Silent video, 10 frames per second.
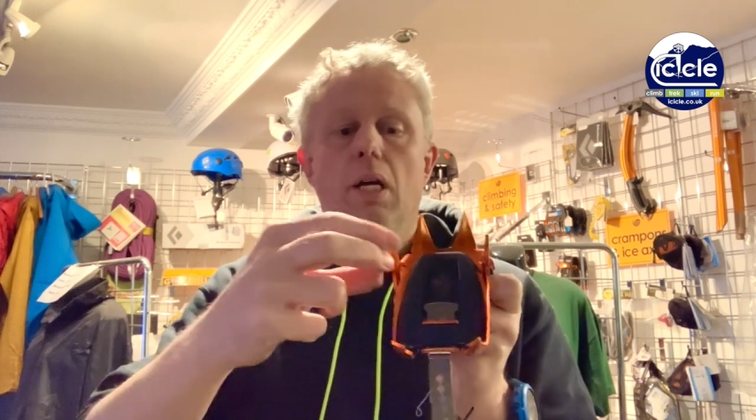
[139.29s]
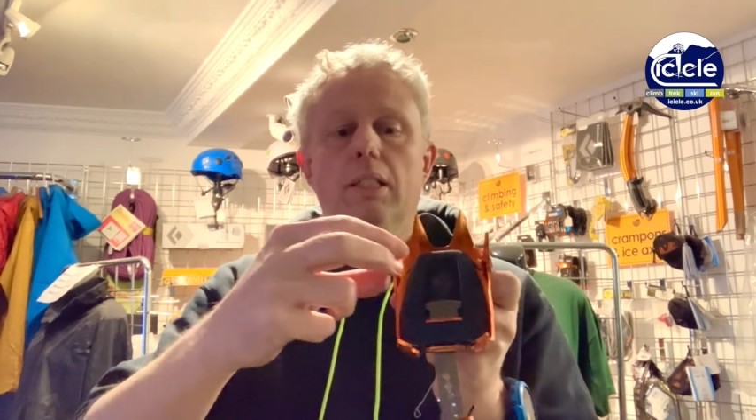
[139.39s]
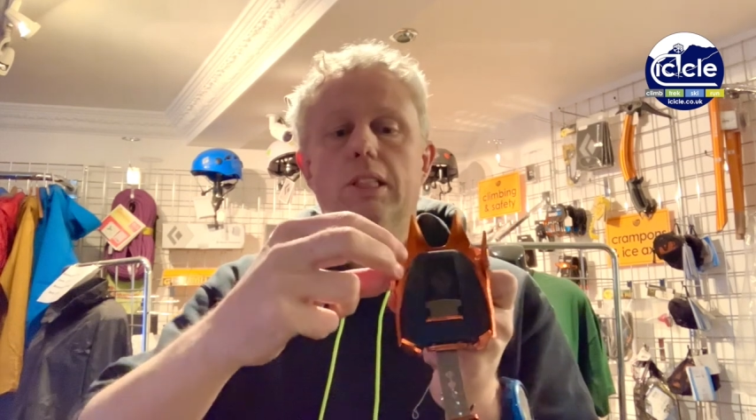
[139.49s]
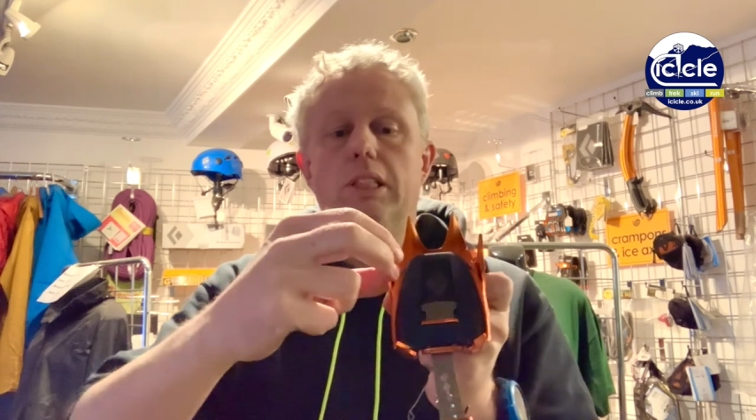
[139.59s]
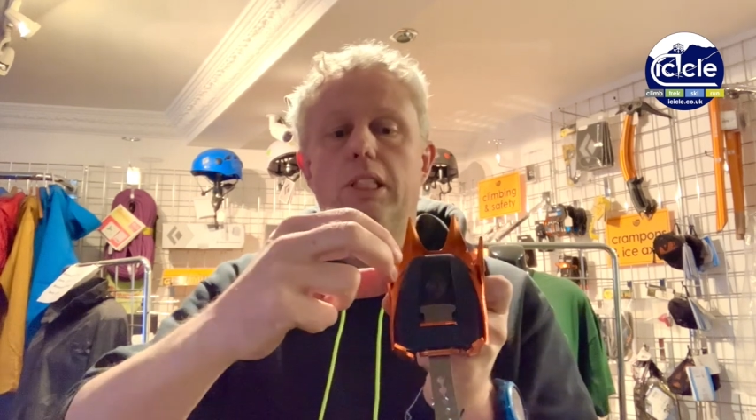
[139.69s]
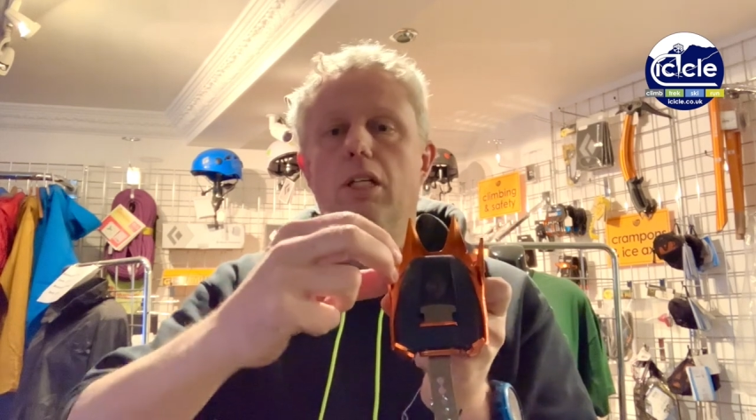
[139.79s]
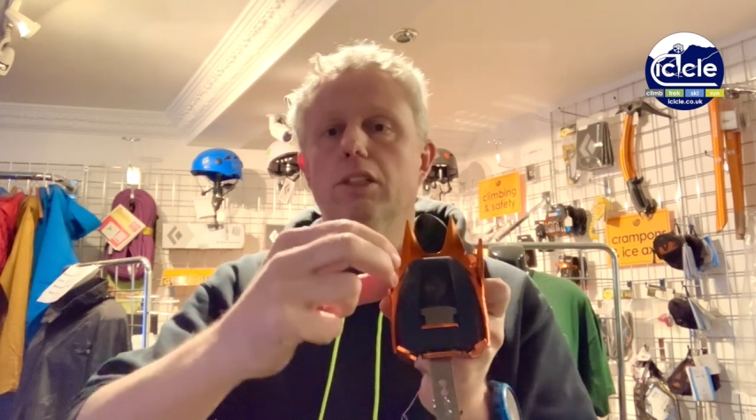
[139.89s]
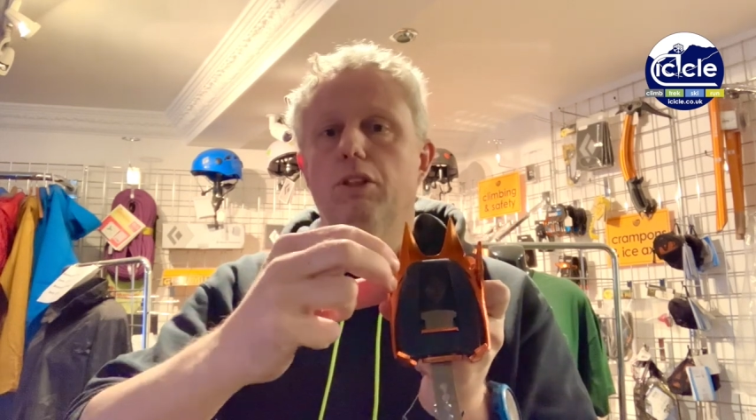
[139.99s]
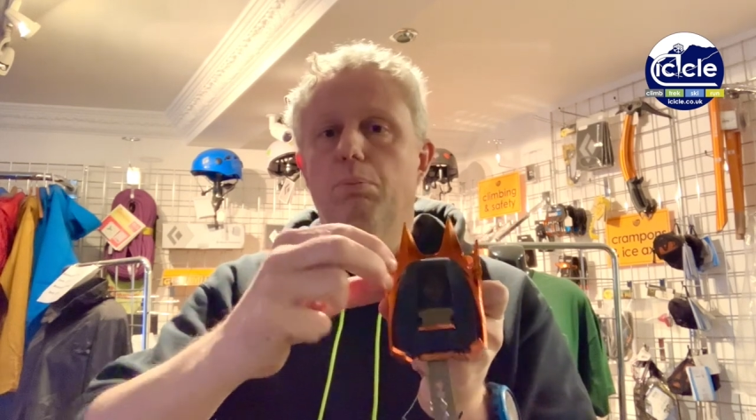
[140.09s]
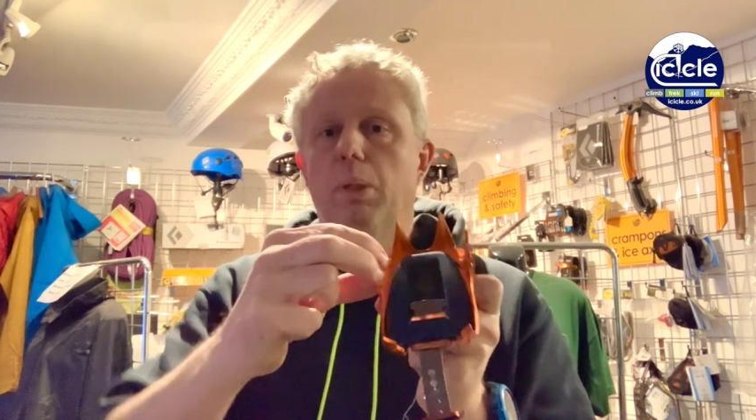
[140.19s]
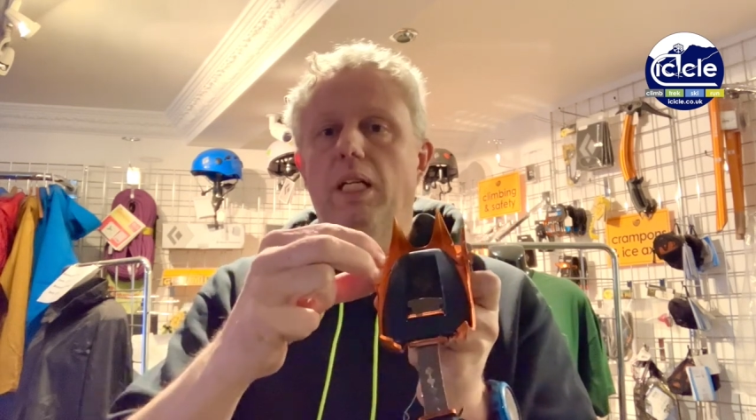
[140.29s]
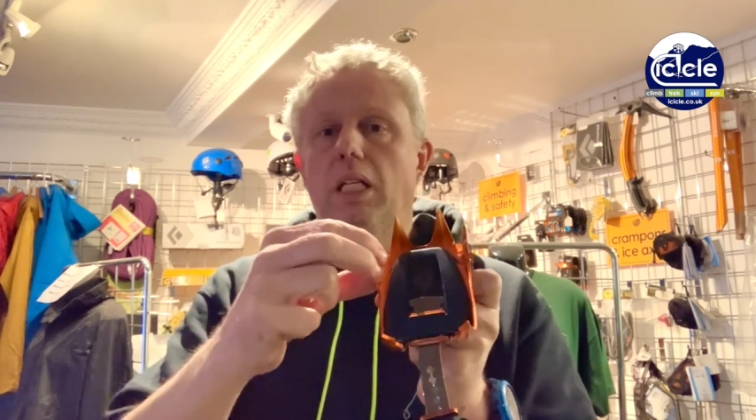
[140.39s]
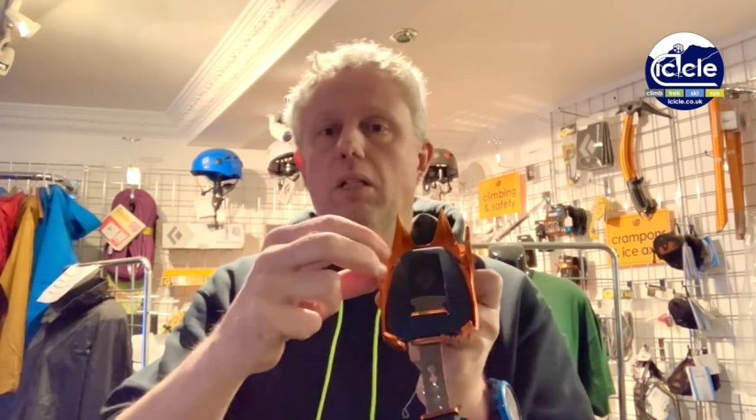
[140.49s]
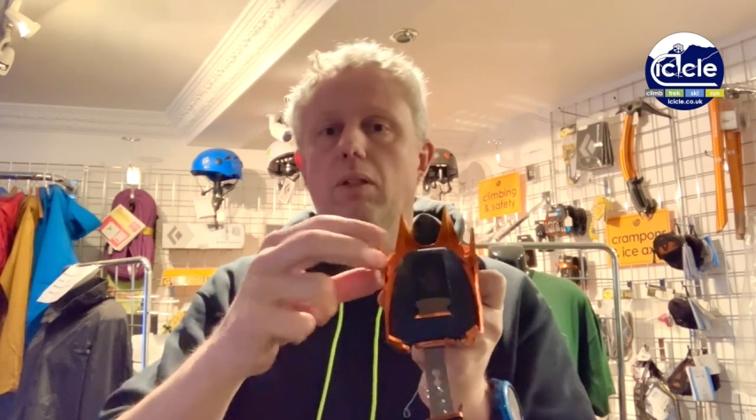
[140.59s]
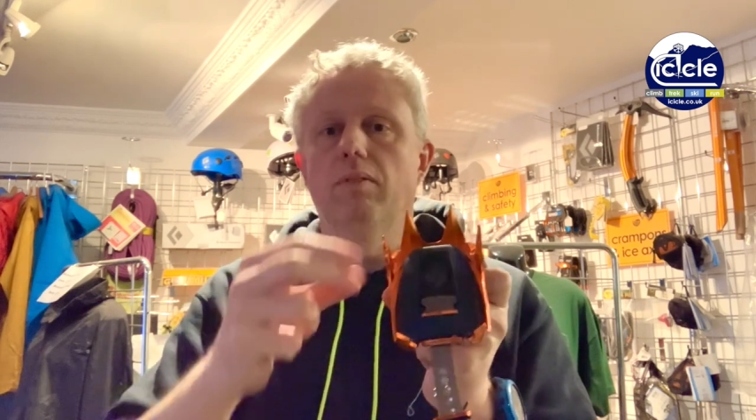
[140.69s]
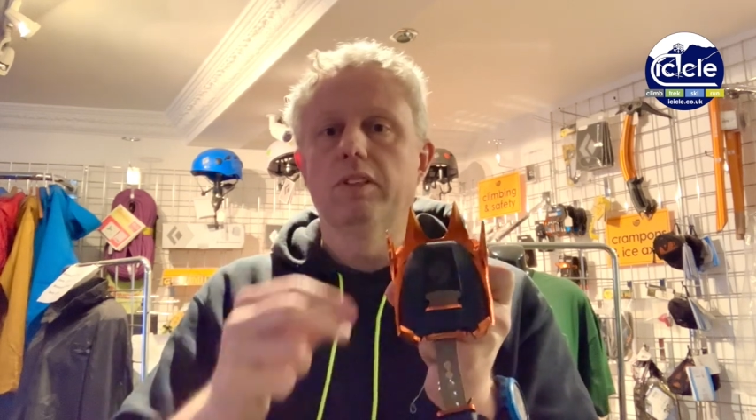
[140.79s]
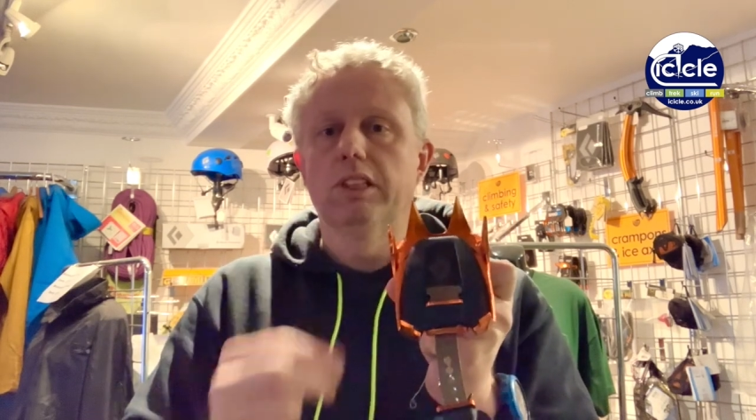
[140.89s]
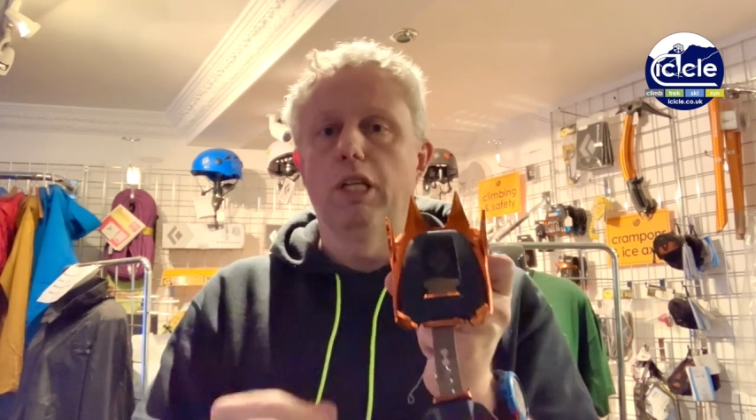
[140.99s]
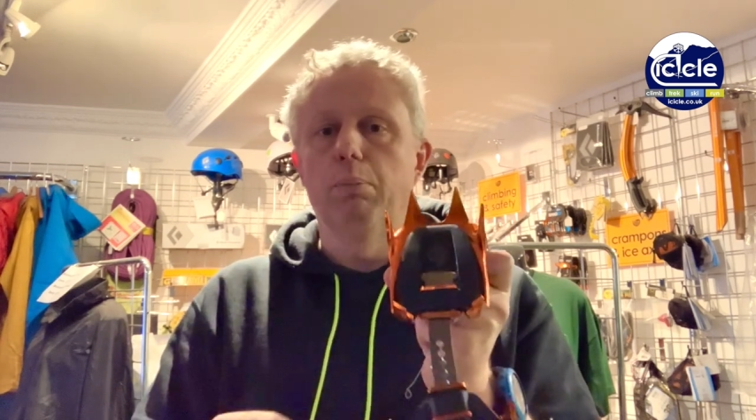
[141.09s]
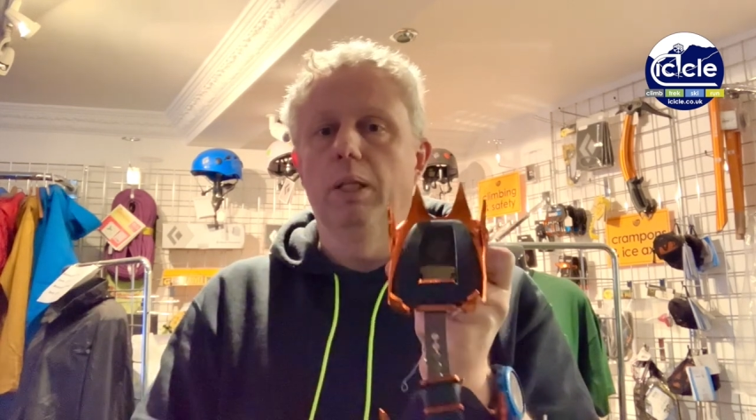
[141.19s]
there's a chance of breaking or even
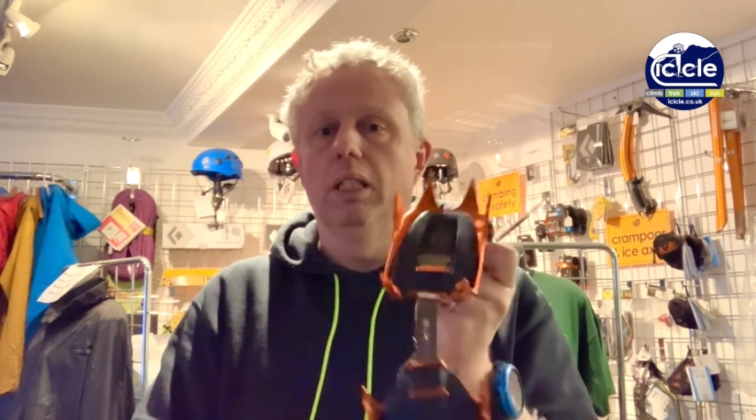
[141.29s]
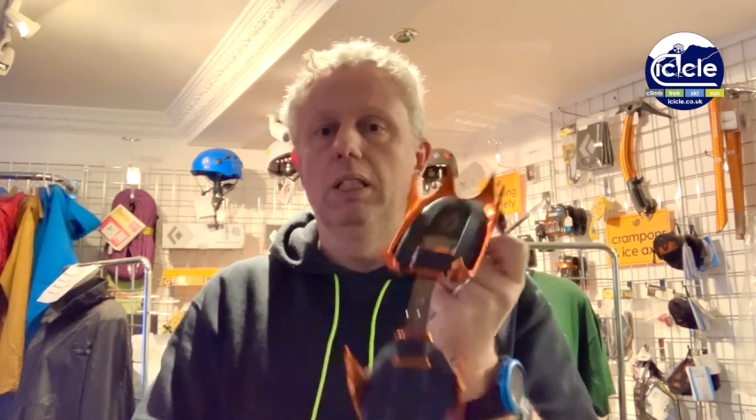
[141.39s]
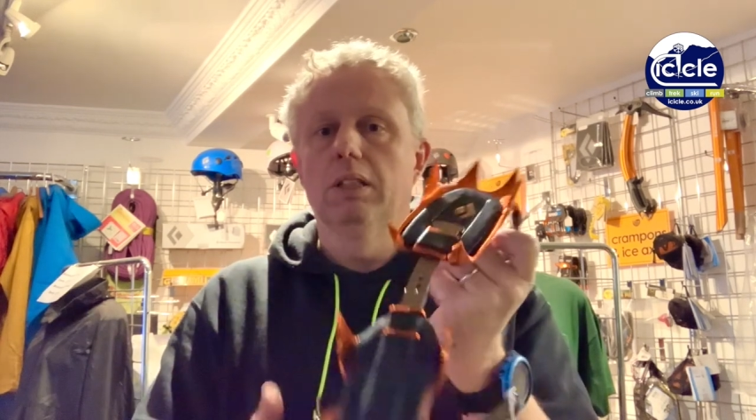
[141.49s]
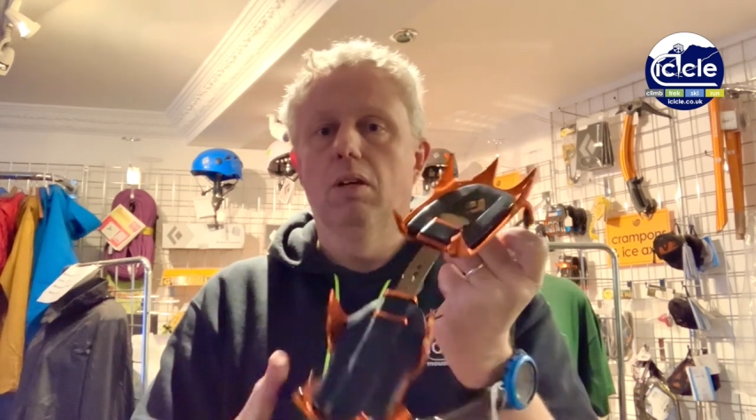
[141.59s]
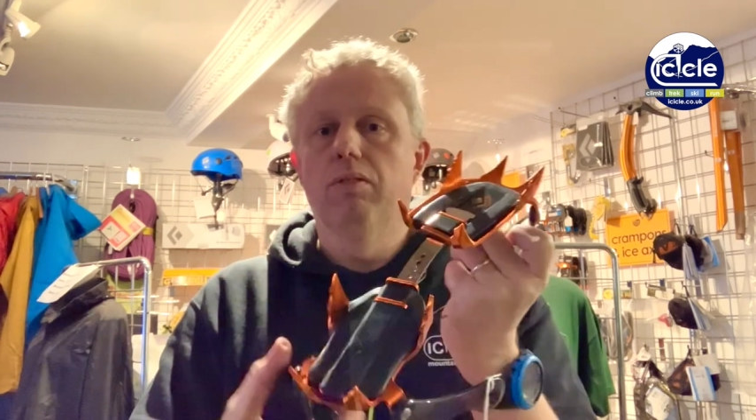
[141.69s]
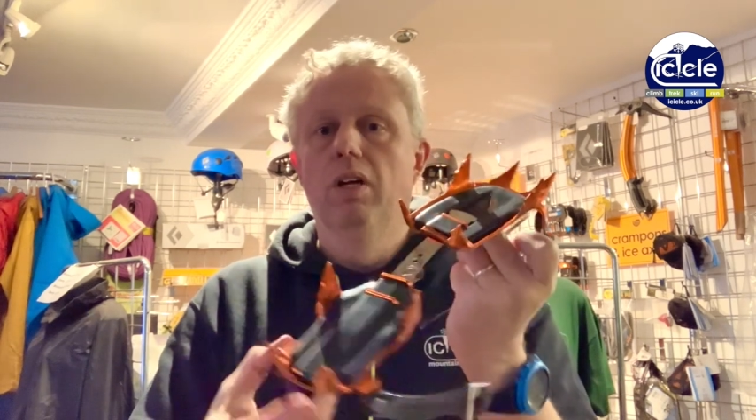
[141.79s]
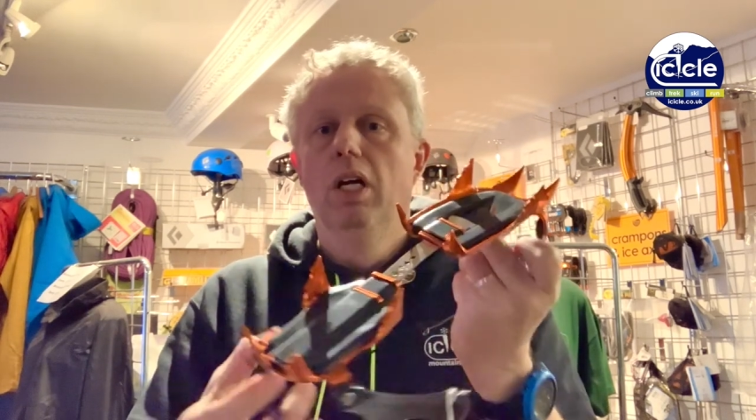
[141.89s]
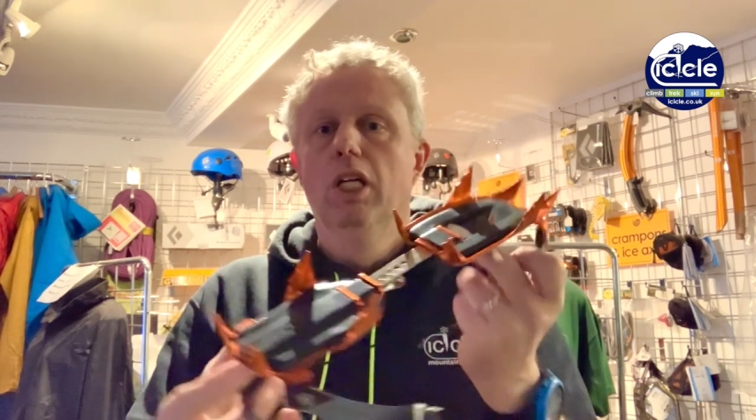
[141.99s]
snapping these off.